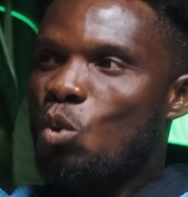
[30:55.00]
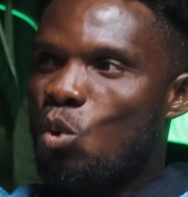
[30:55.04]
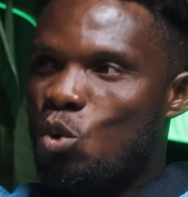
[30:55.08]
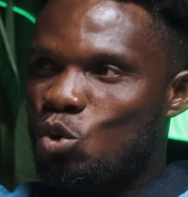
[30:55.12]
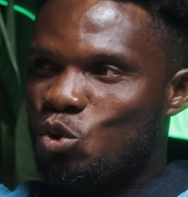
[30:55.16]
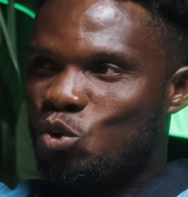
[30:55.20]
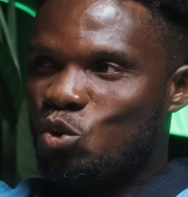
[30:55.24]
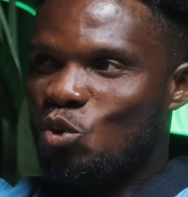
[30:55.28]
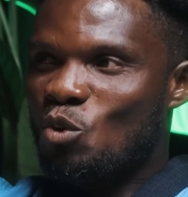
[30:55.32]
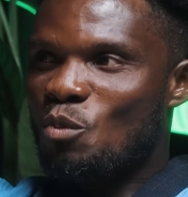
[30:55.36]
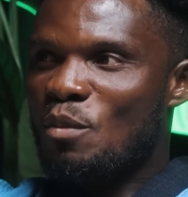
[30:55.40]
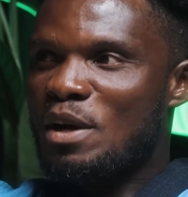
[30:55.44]

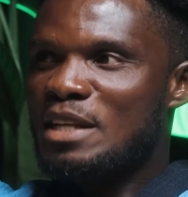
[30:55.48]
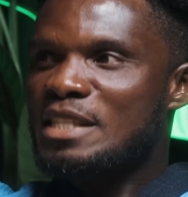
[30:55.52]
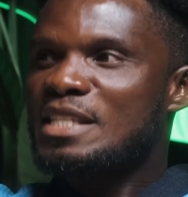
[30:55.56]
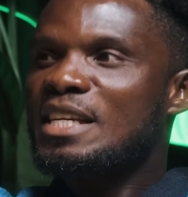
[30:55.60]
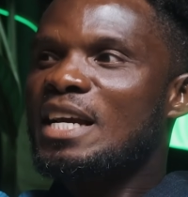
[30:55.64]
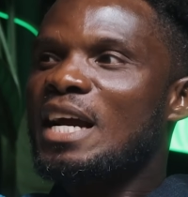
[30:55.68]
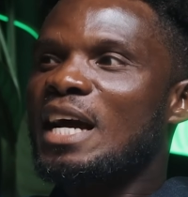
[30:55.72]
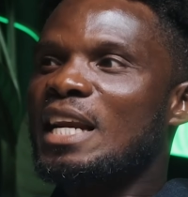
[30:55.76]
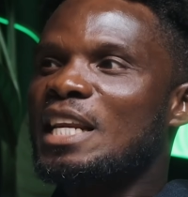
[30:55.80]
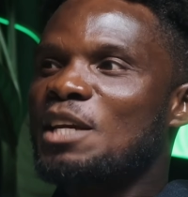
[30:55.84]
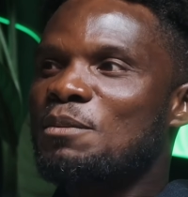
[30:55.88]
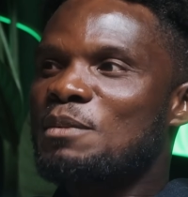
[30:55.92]

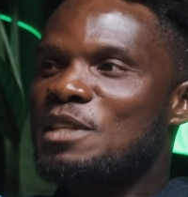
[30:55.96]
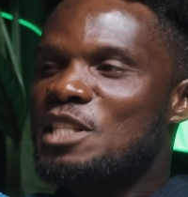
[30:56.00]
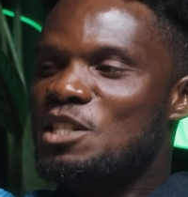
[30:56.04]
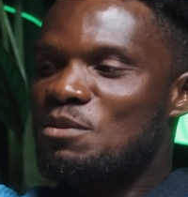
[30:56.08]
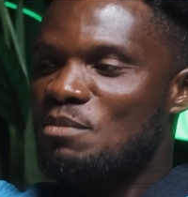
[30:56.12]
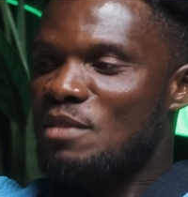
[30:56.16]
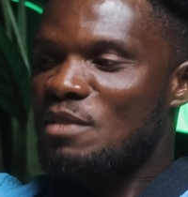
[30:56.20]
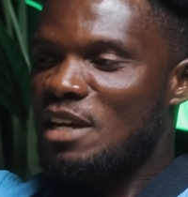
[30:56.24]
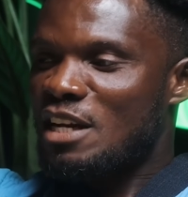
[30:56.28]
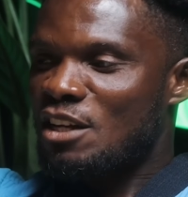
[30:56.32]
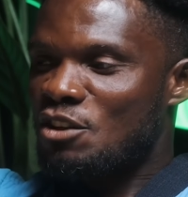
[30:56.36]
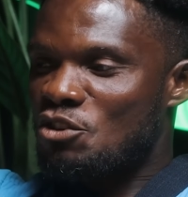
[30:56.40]
Automatically, we
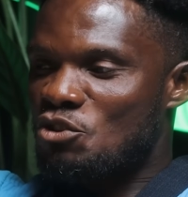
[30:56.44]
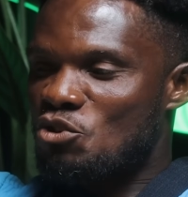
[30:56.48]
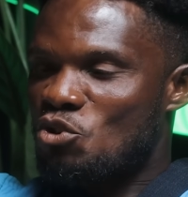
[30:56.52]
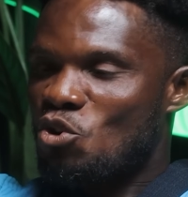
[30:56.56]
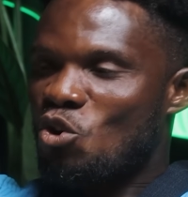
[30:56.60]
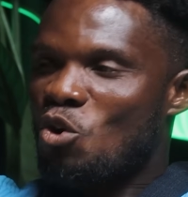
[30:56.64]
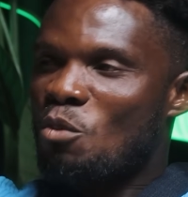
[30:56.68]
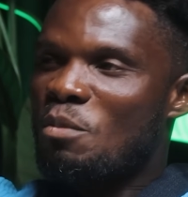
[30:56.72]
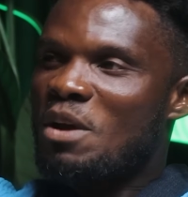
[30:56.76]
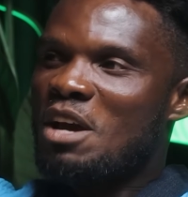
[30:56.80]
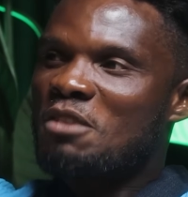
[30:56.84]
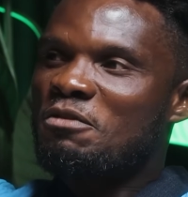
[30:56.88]

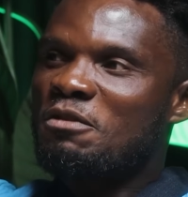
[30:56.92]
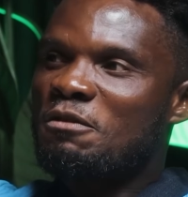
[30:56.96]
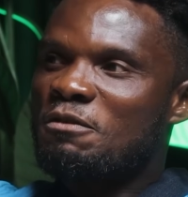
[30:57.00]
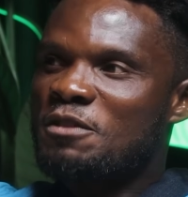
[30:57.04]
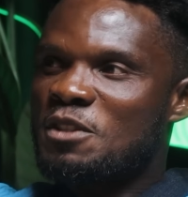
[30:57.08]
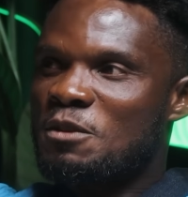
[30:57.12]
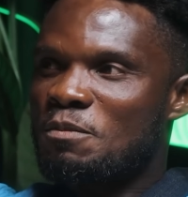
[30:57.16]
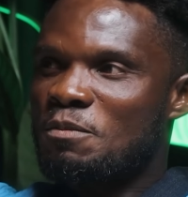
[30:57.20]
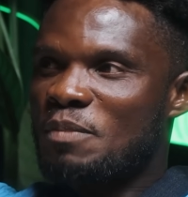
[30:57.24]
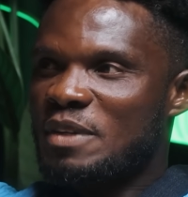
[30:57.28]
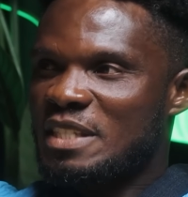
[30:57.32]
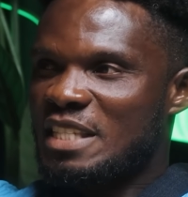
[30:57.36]
drop
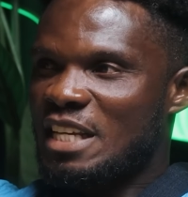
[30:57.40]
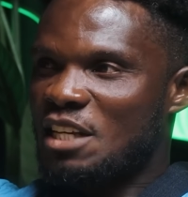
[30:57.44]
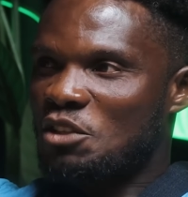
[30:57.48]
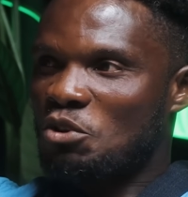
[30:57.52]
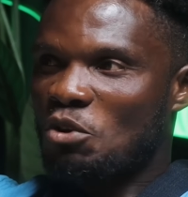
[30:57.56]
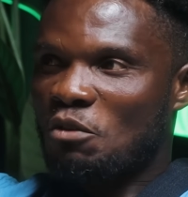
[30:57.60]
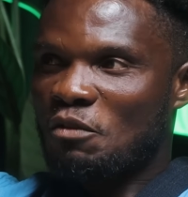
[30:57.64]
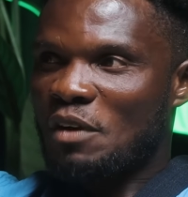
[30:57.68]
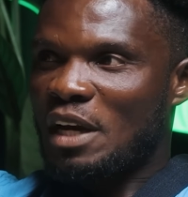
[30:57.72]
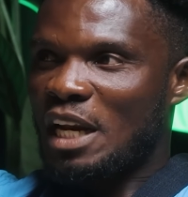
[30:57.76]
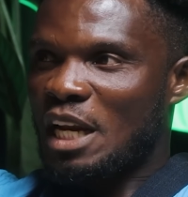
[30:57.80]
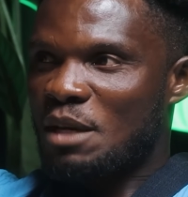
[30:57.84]

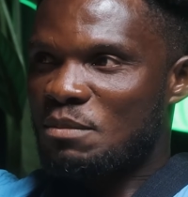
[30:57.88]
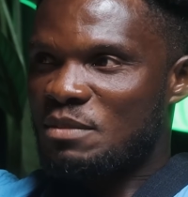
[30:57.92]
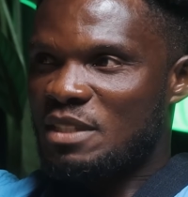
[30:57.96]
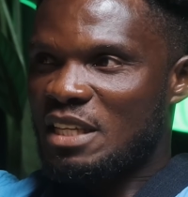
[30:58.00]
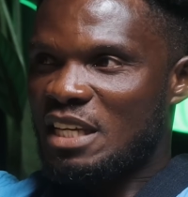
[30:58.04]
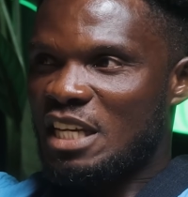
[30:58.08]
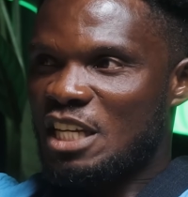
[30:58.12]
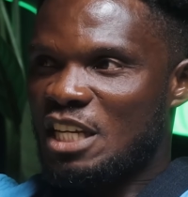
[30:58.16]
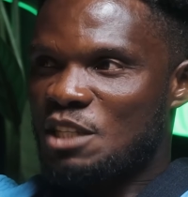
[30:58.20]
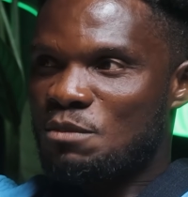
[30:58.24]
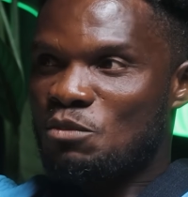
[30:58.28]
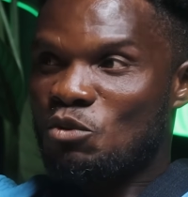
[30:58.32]
50% of
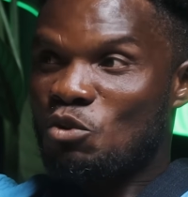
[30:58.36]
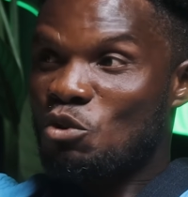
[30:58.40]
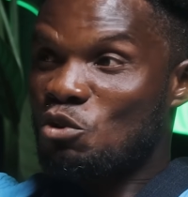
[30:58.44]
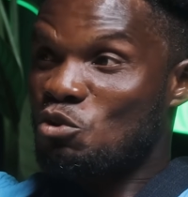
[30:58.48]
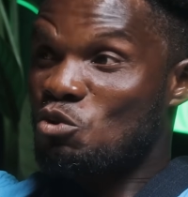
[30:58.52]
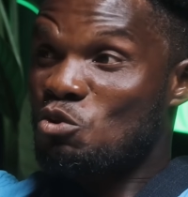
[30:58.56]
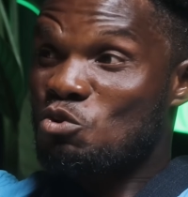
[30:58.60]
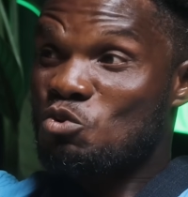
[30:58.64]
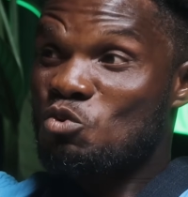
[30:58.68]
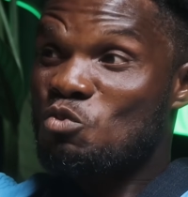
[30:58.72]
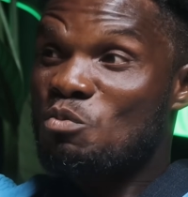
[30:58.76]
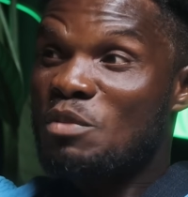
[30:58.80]
Galamsey, because
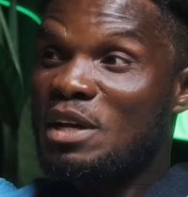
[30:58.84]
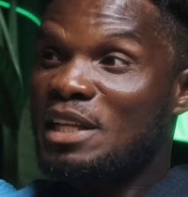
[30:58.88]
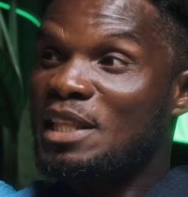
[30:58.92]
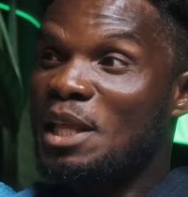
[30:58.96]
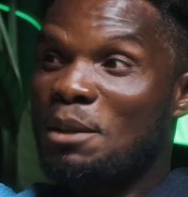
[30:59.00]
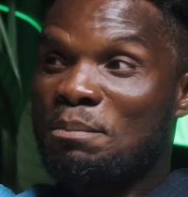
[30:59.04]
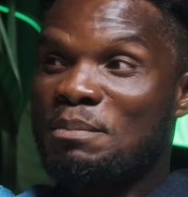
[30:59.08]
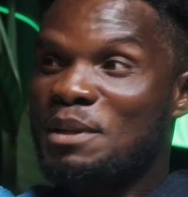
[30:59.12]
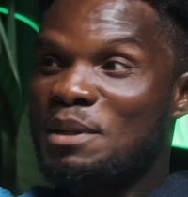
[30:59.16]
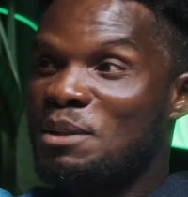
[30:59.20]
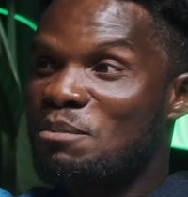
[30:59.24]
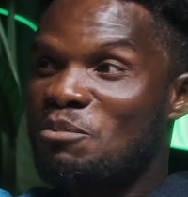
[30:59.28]
those who make
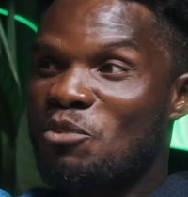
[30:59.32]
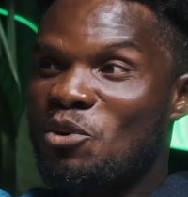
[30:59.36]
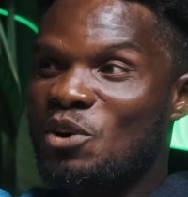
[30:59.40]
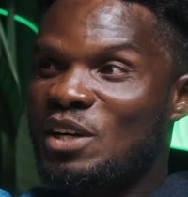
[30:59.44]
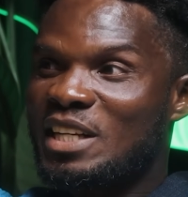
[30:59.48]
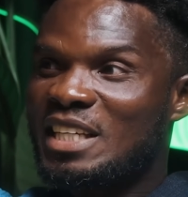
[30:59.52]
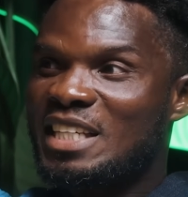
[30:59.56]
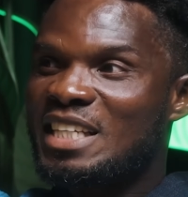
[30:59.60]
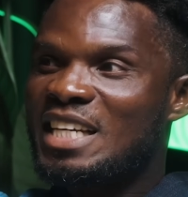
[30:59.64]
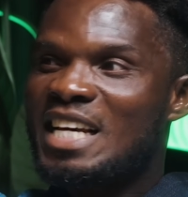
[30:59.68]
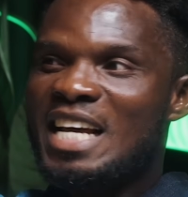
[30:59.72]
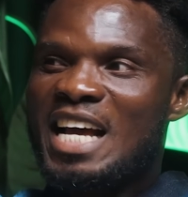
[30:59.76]
the big
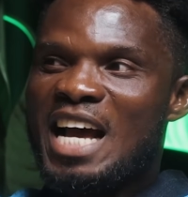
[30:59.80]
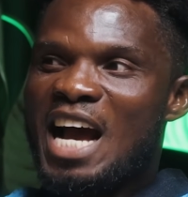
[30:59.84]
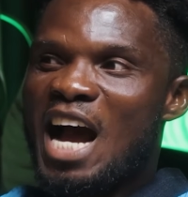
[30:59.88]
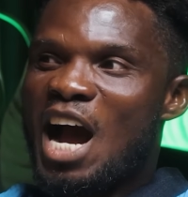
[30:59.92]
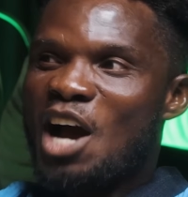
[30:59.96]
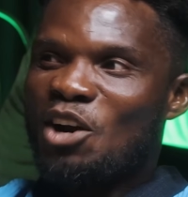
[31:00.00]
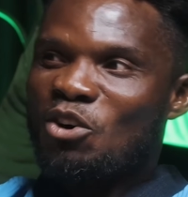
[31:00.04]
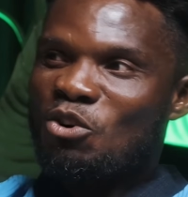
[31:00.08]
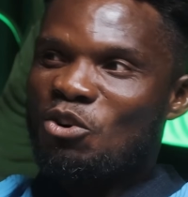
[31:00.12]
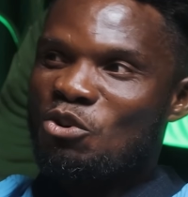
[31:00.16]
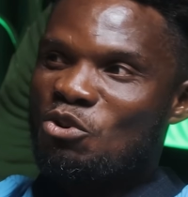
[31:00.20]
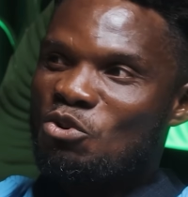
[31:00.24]
money
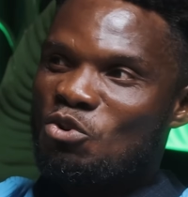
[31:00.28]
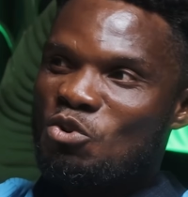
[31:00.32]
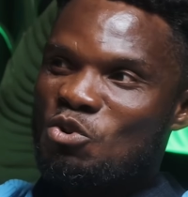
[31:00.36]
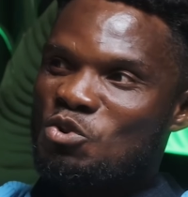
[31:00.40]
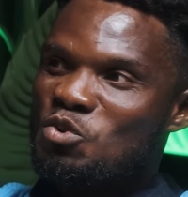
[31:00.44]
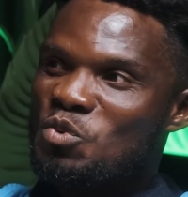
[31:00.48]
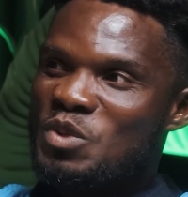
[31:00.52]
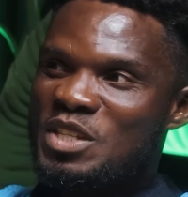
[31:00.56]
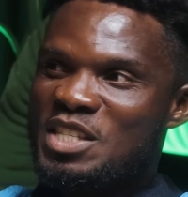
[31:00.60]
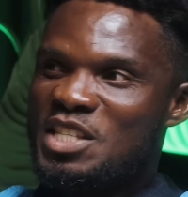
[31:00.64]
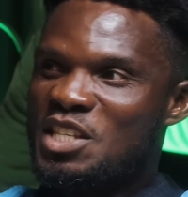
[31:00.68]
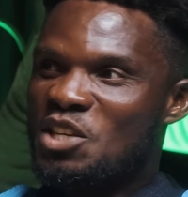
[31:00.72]
are not
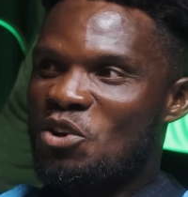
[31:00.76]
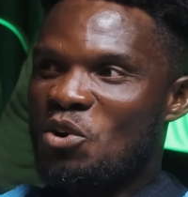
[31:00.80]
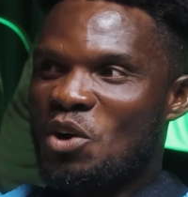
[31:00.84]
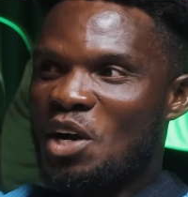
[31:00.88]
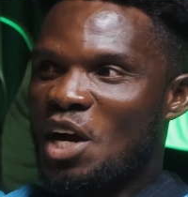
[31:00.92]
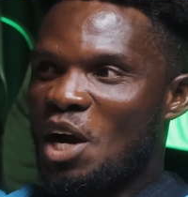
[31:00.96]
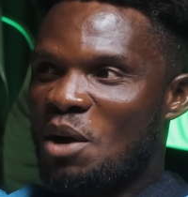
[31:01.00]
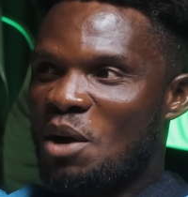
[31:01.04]
those who see